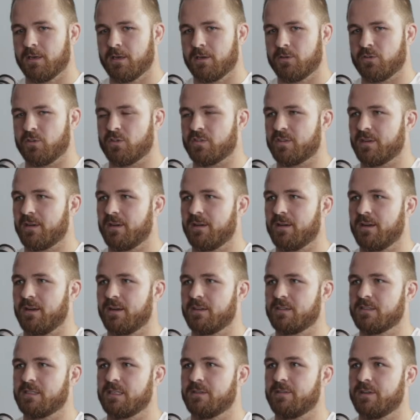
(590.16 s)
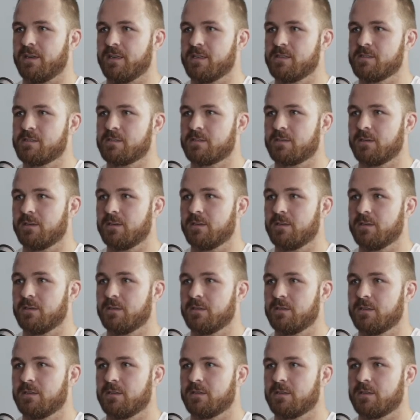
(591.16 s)
New Zealand under-17 side.
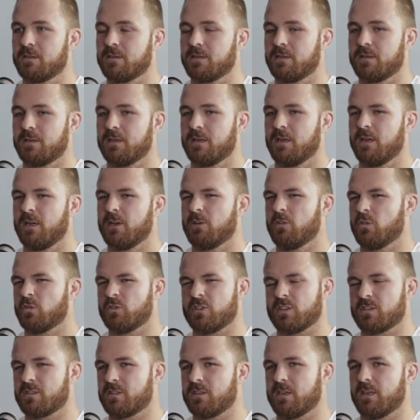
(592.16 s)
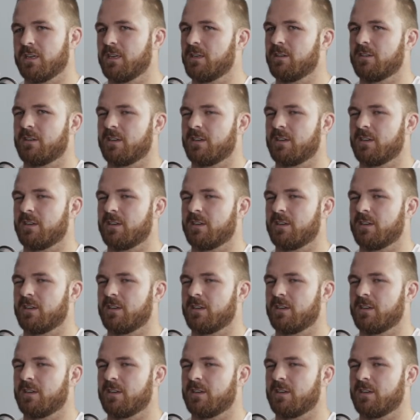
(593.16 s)
Mm. It was just a